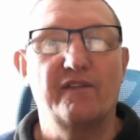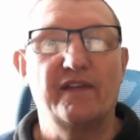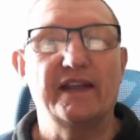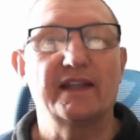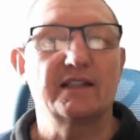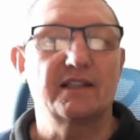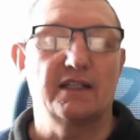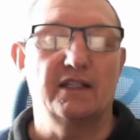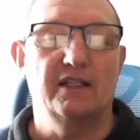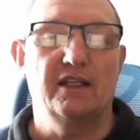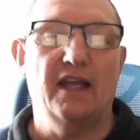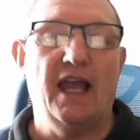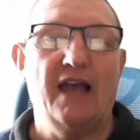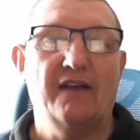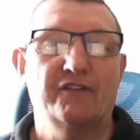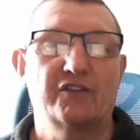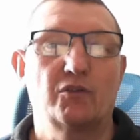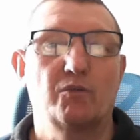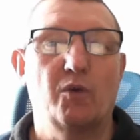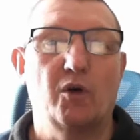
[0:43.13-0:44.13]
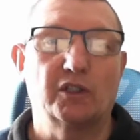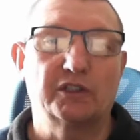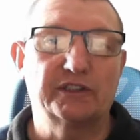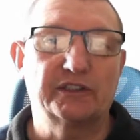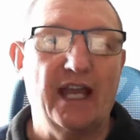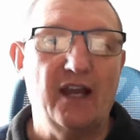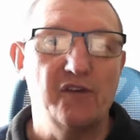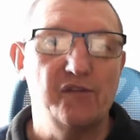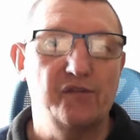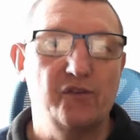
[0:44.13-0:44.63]
things that you have to
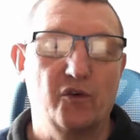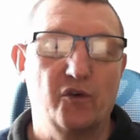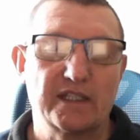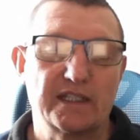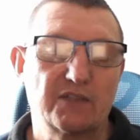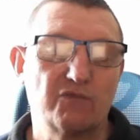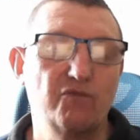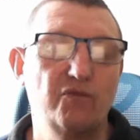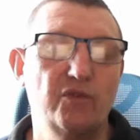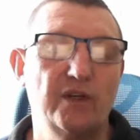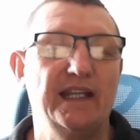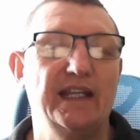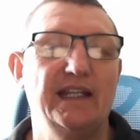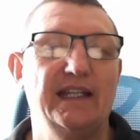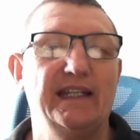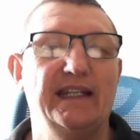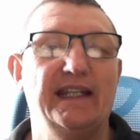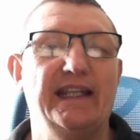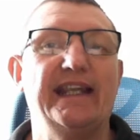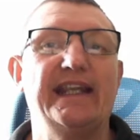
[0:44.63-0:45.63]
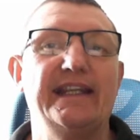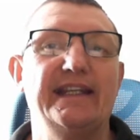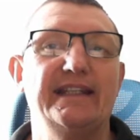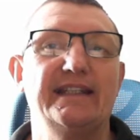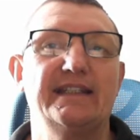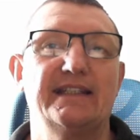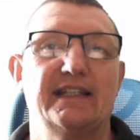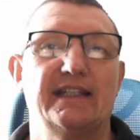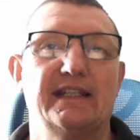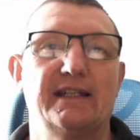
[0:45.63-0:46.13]
watch out for. It's really
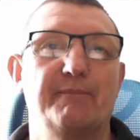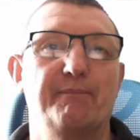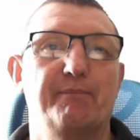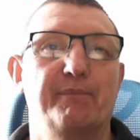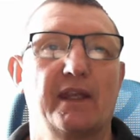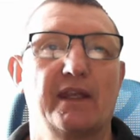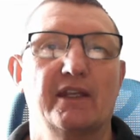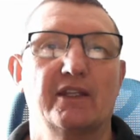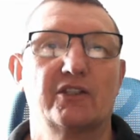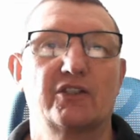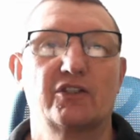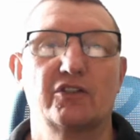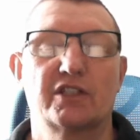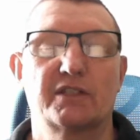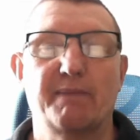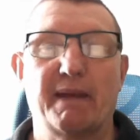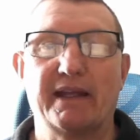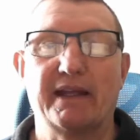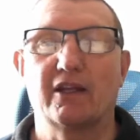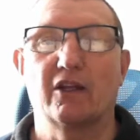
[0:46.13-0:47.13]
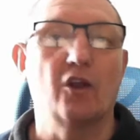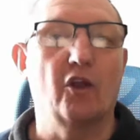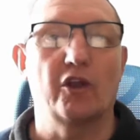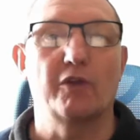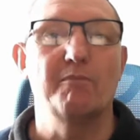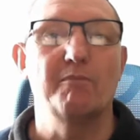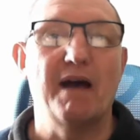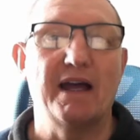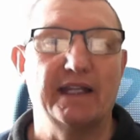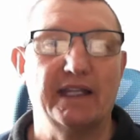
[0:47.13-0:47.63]
easy to spend a lot
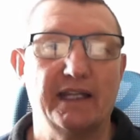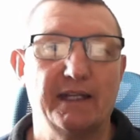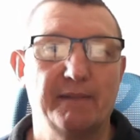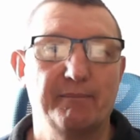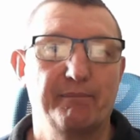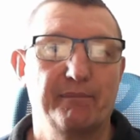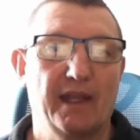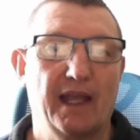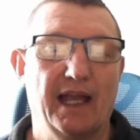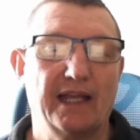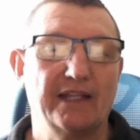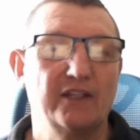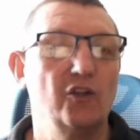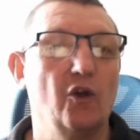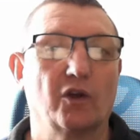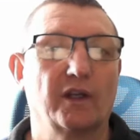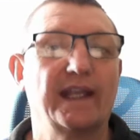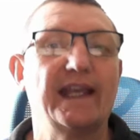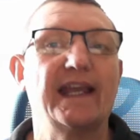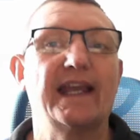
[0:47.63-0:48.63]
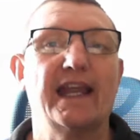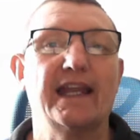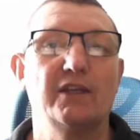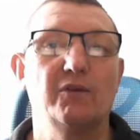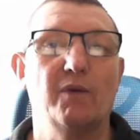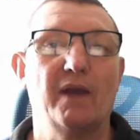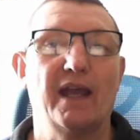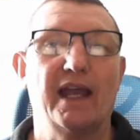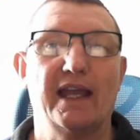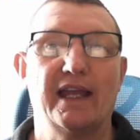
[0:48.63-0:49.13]
of money and not get
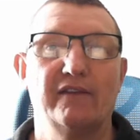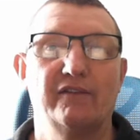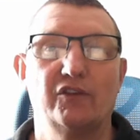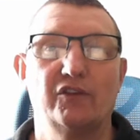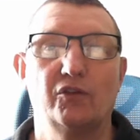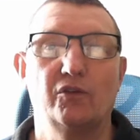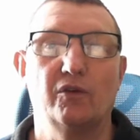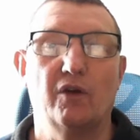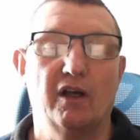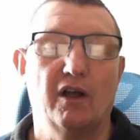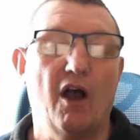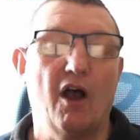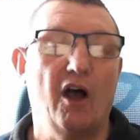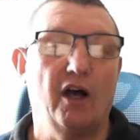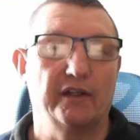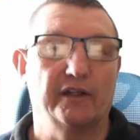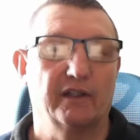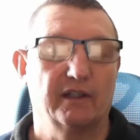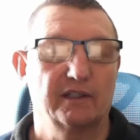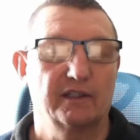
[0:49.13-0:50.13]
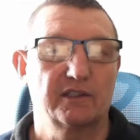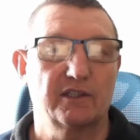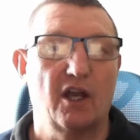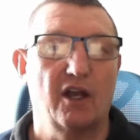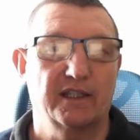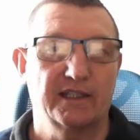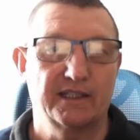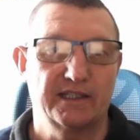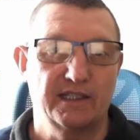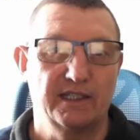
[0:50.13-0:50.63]
anywhere if you aren't
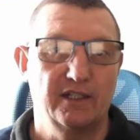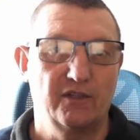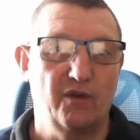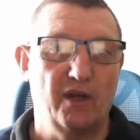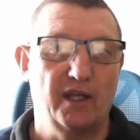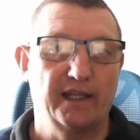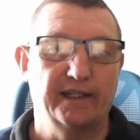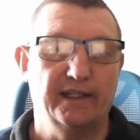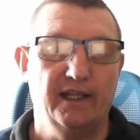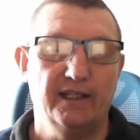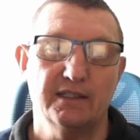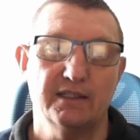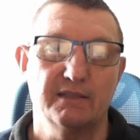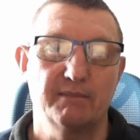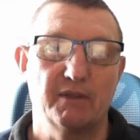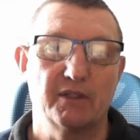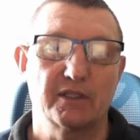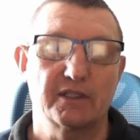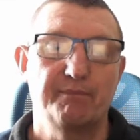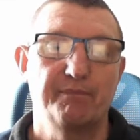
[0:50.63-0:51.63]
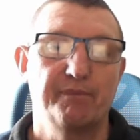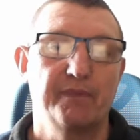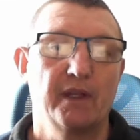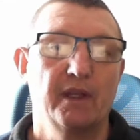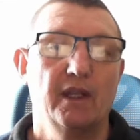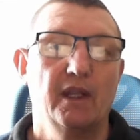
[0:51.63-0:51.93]
targeting the right customers.